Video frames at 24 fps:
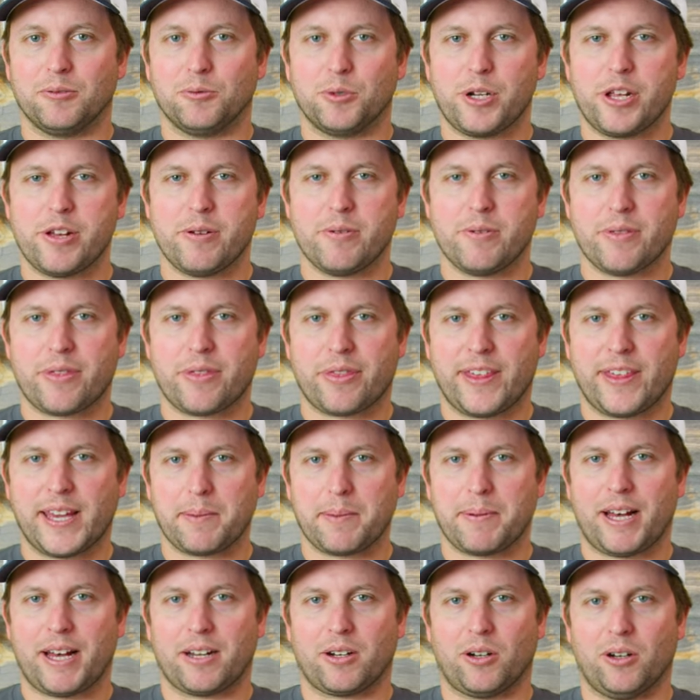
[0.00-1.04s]
when you think
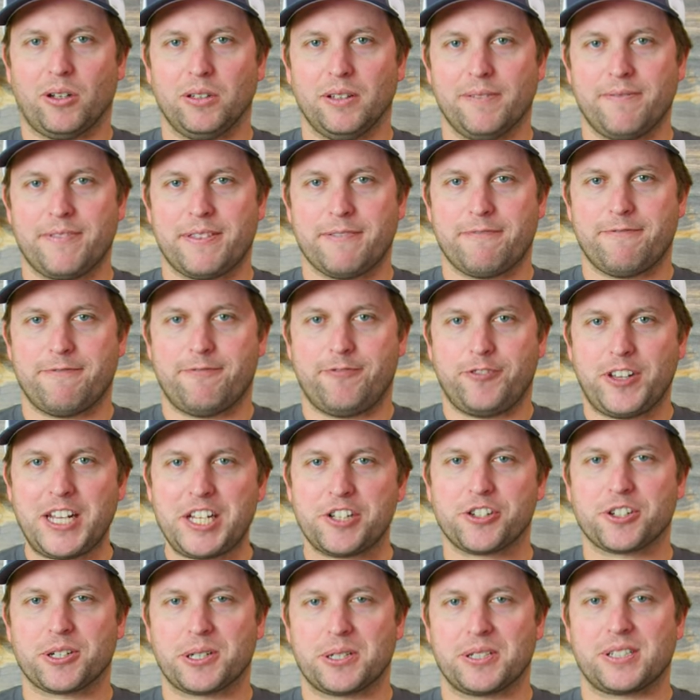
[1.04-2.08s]
about all of the
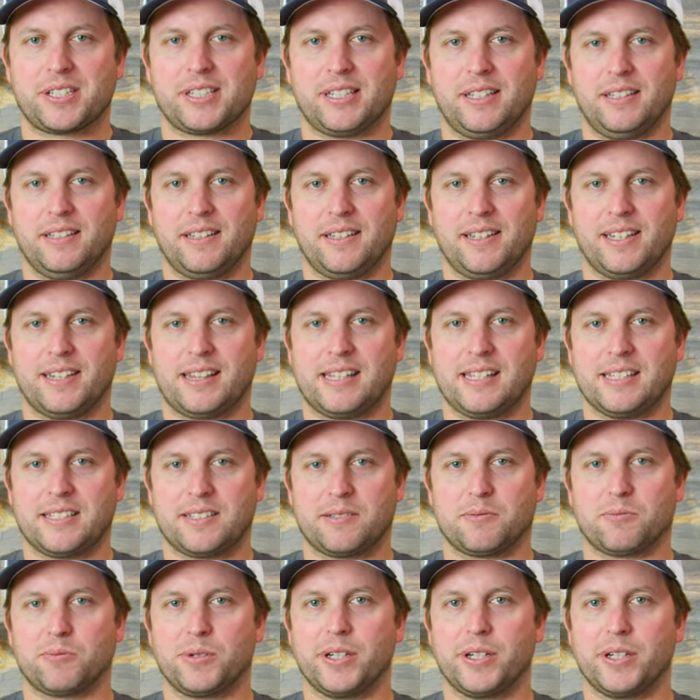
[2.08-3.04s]
features that this